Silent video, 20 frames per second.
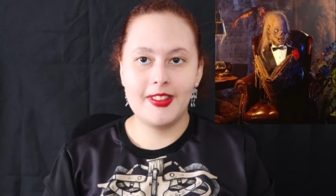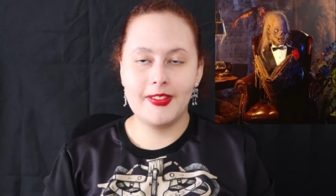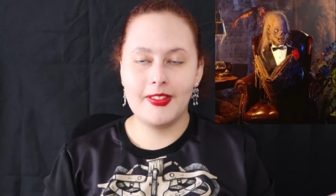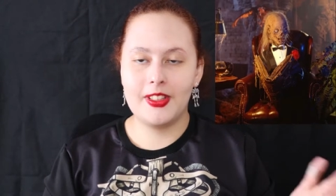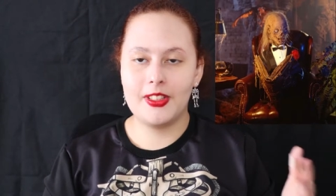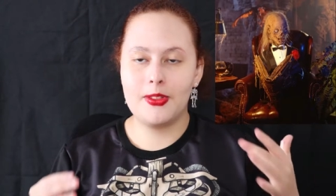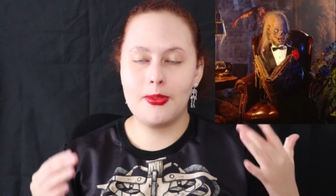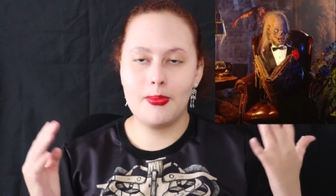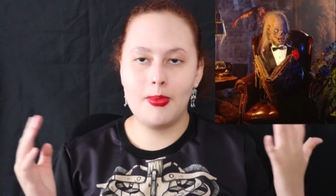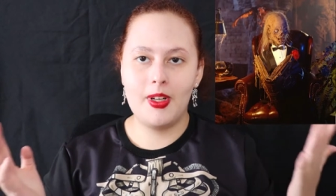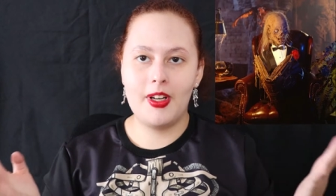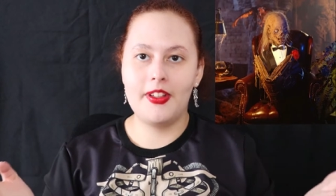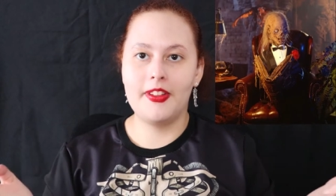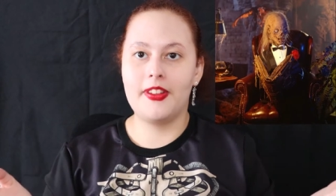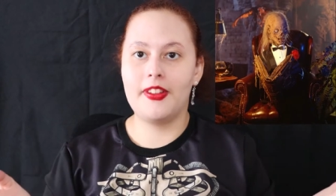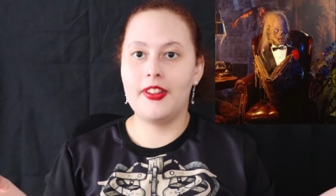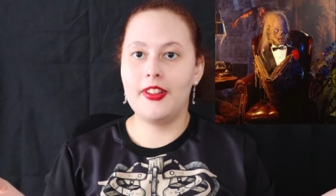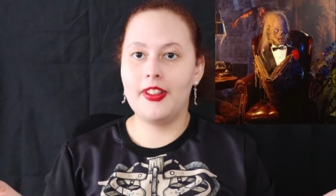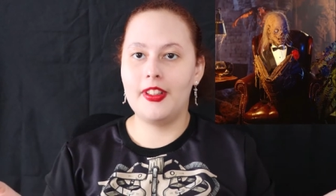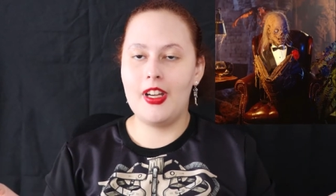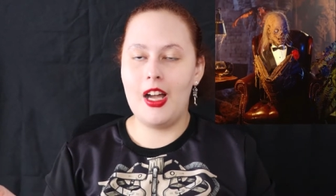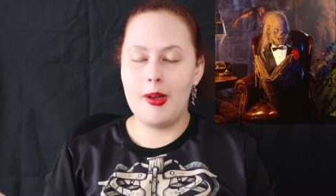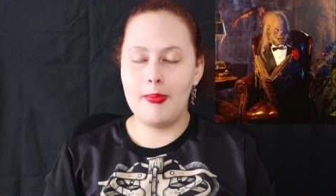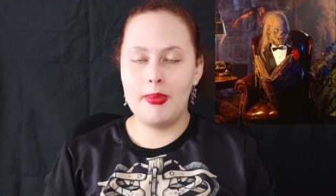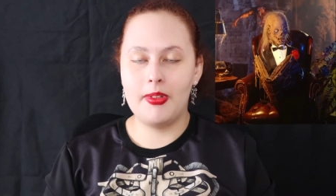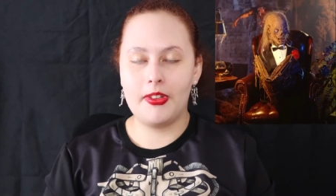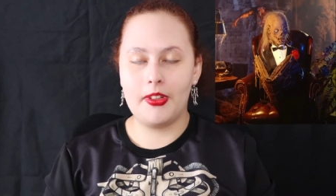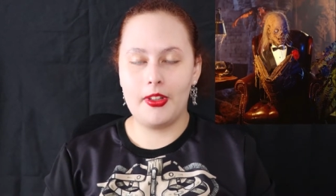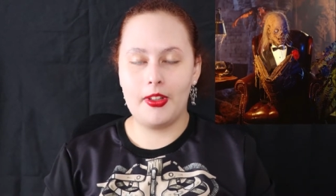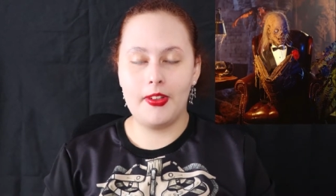which was the
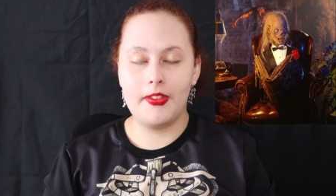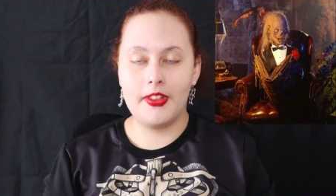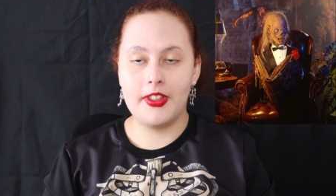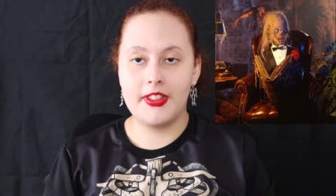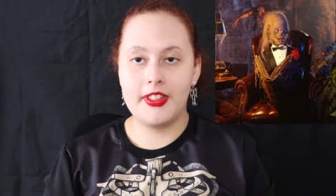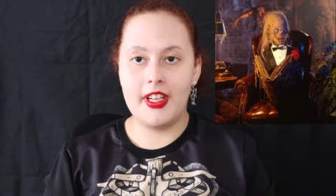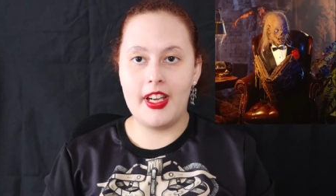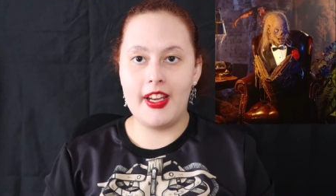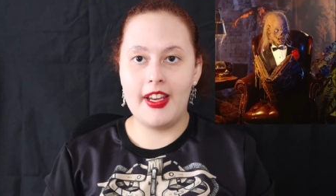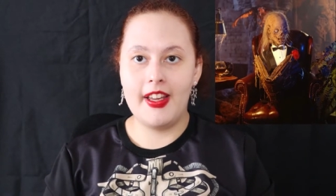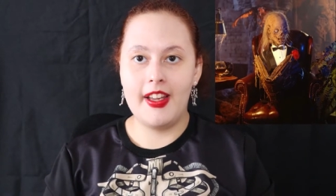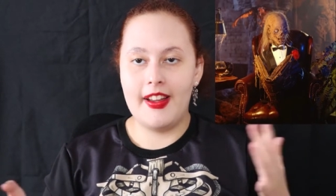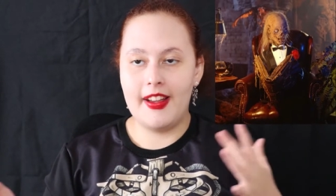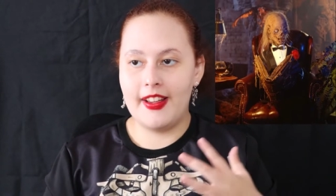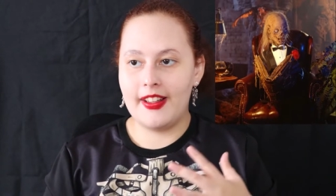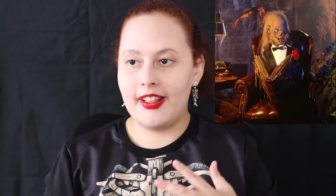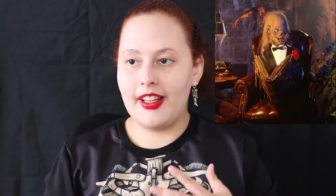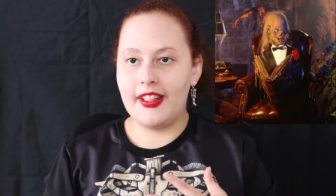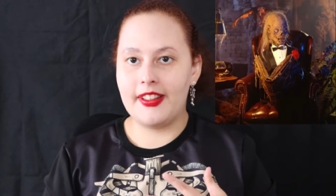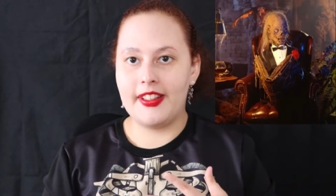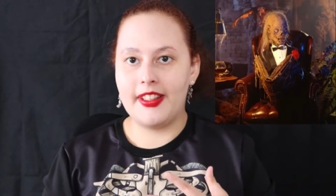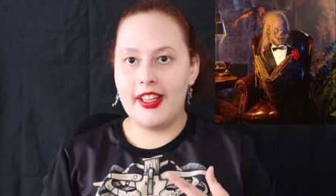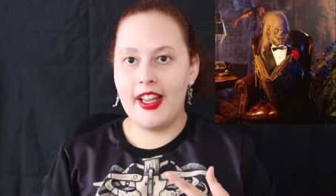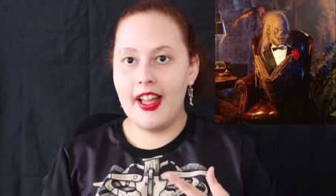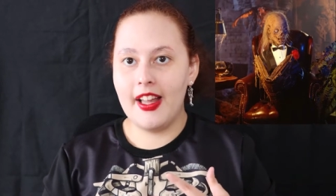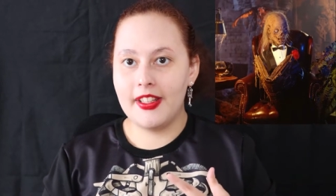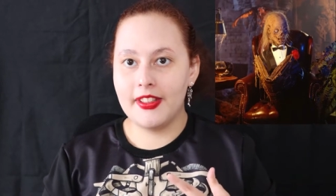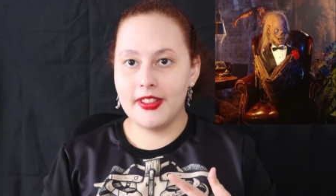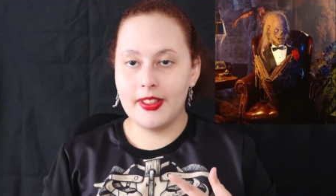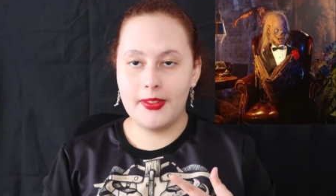episode of the day, and at the
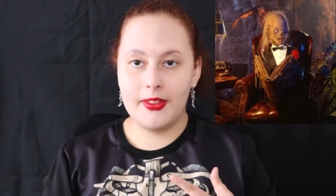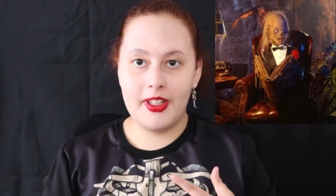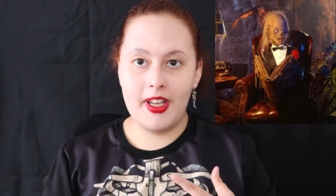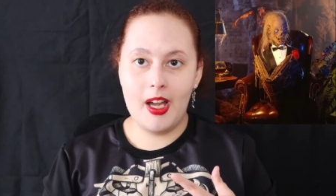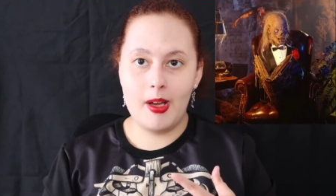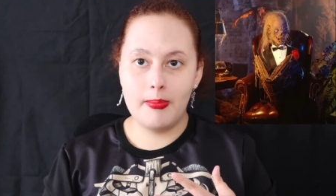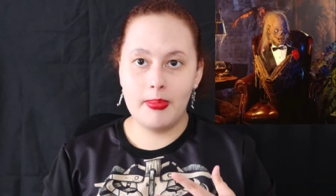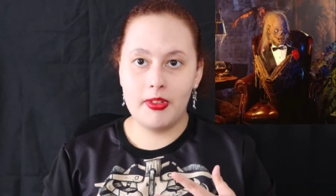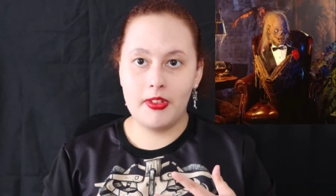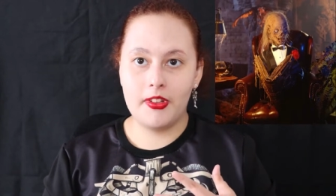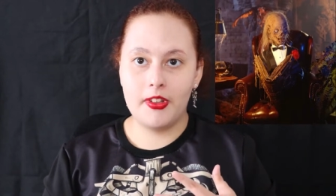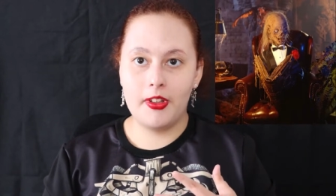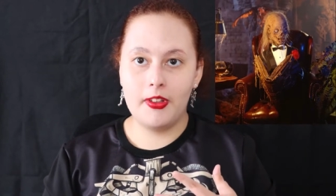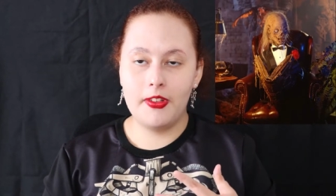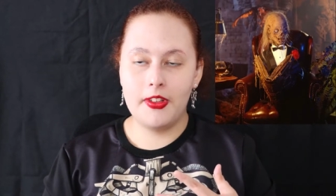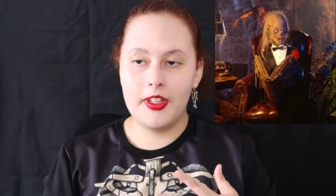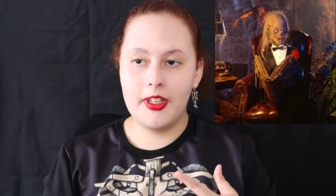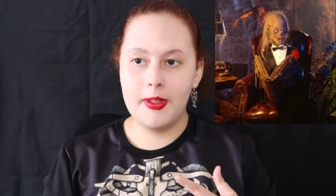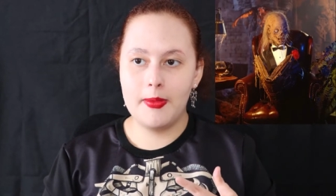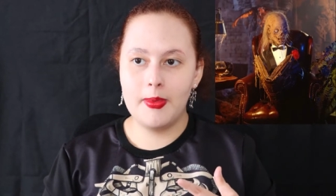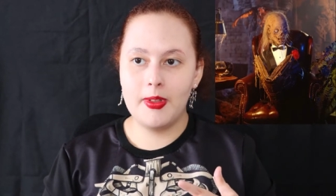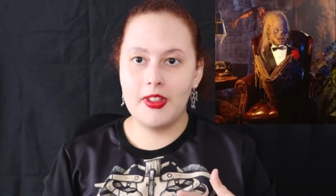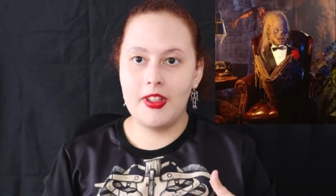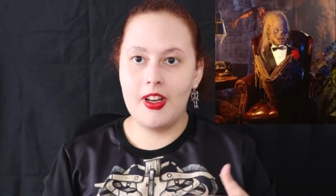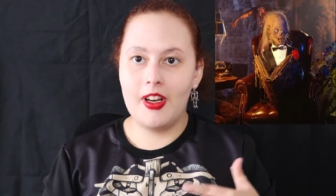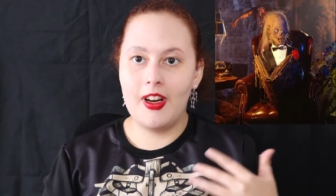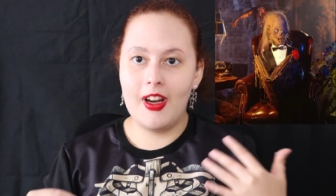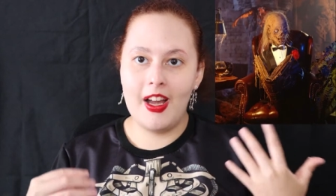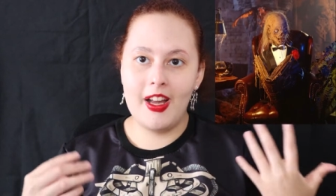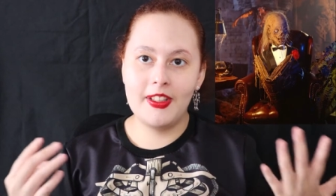end of the episode he
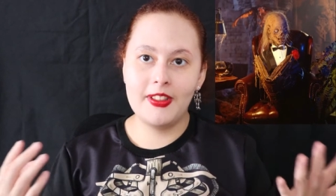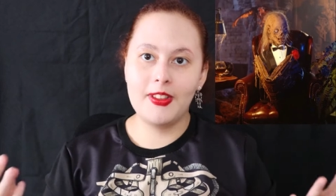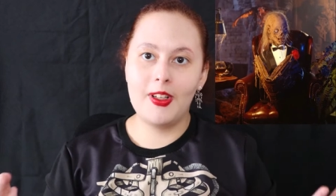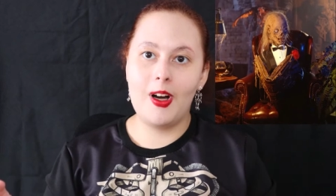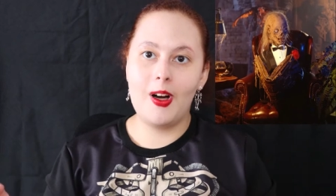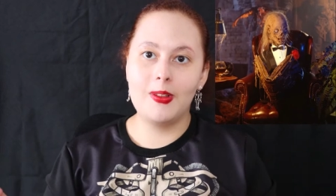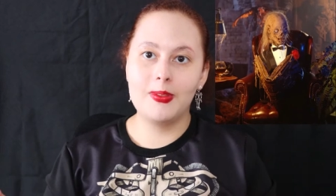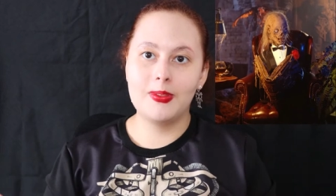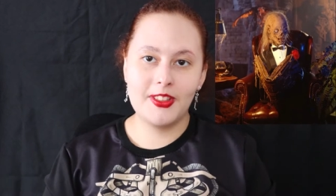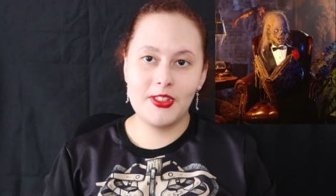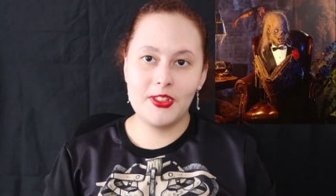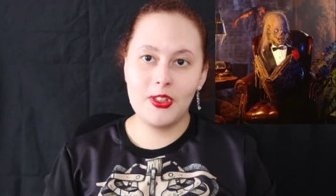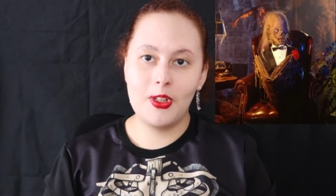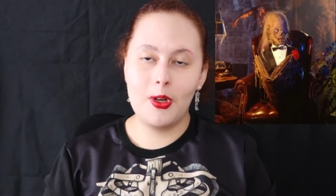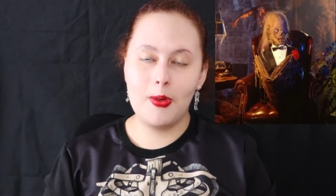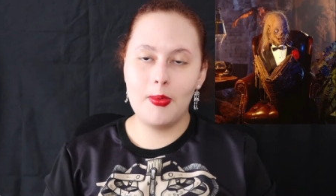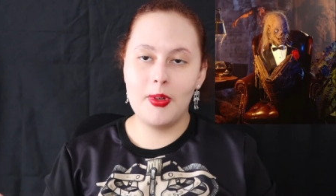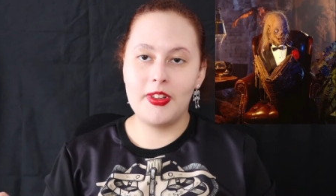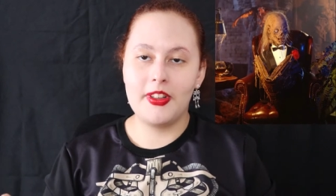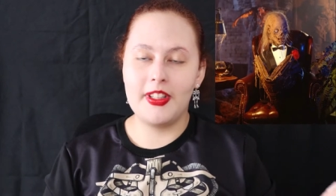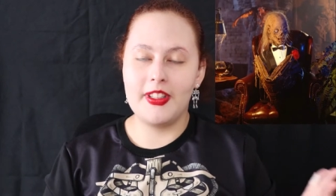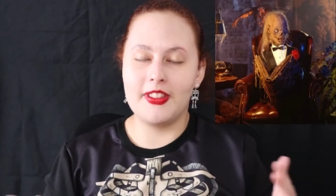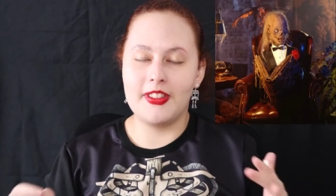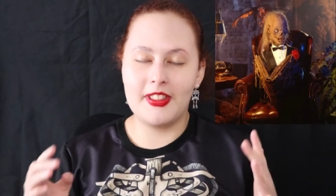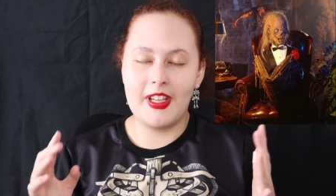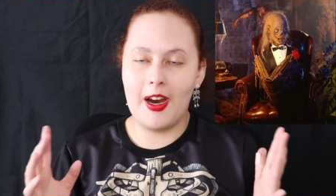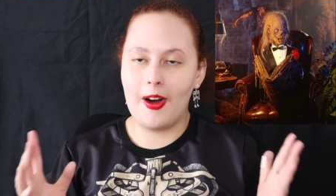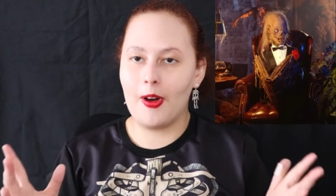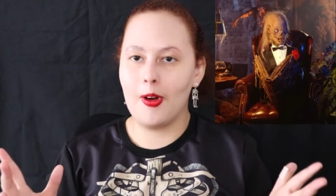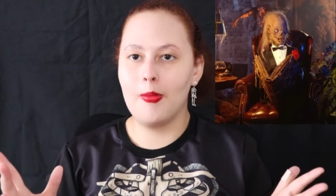would end off the show with these
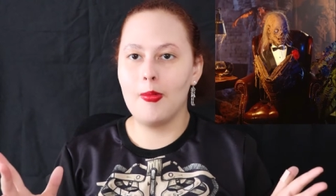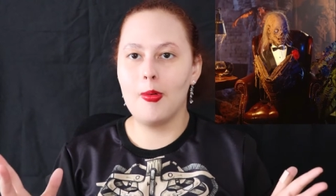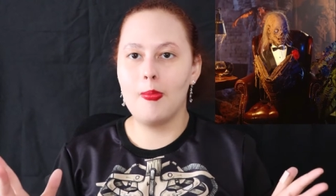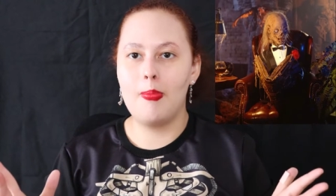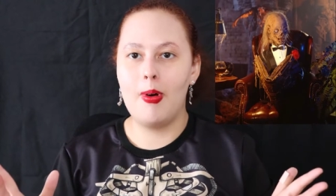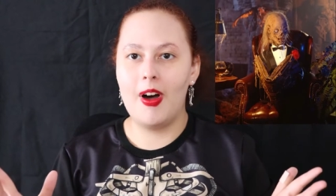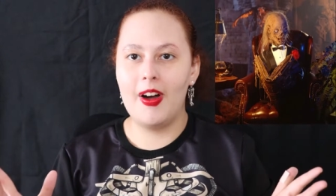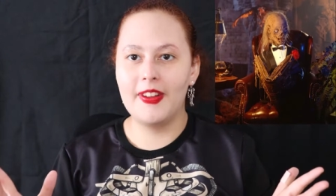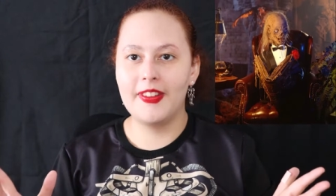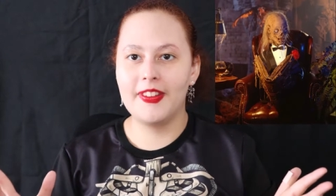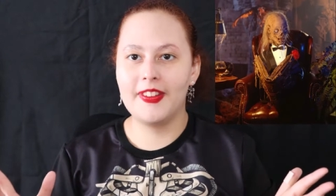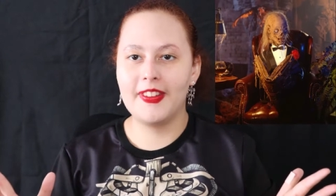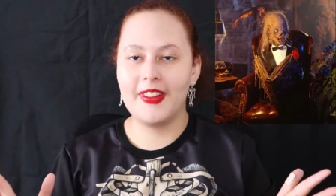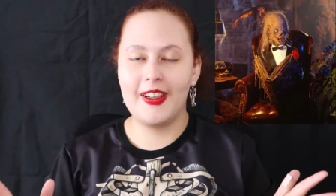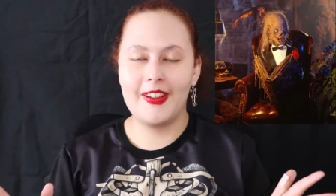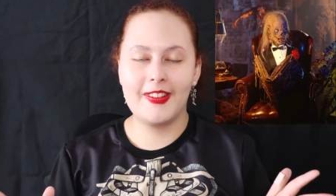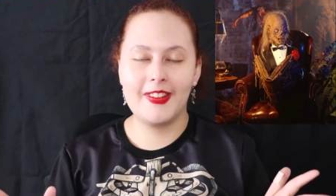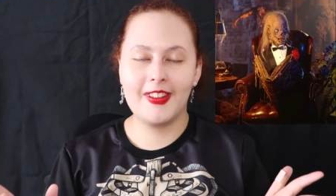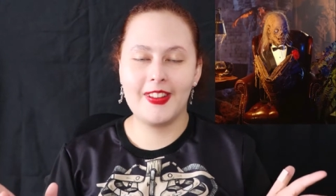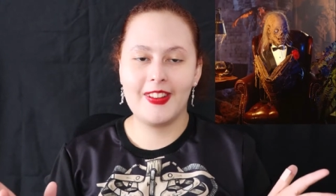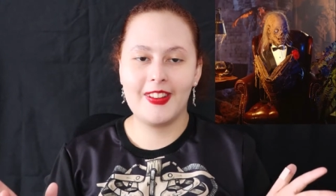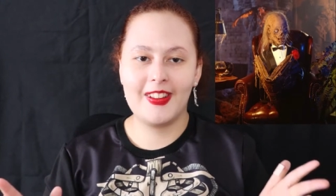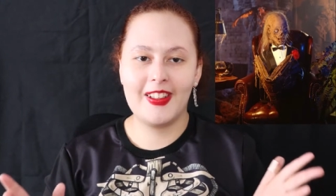terrible puns that were